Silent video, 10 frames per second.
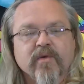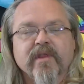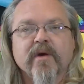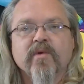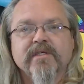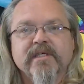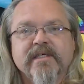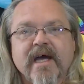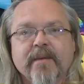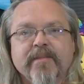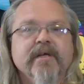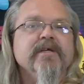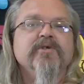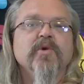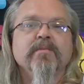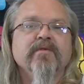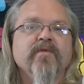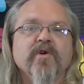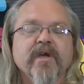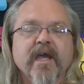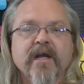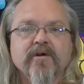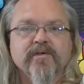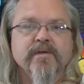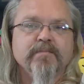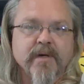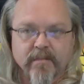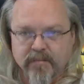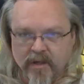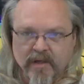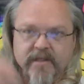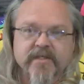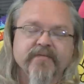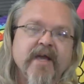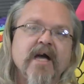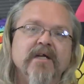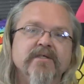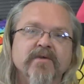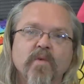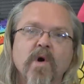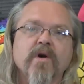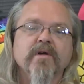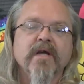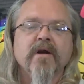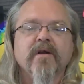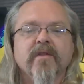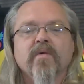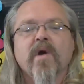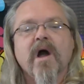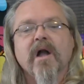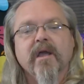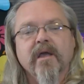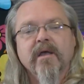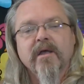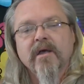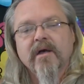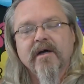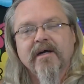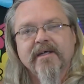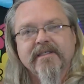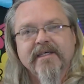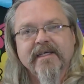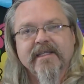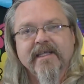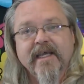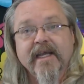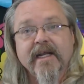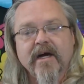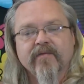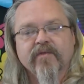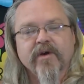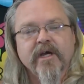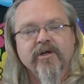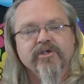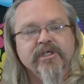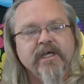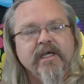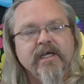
where they want to tap into dormant volcanoes and pump millions of gallons of water down into the rock uh, to get the heat out for energy.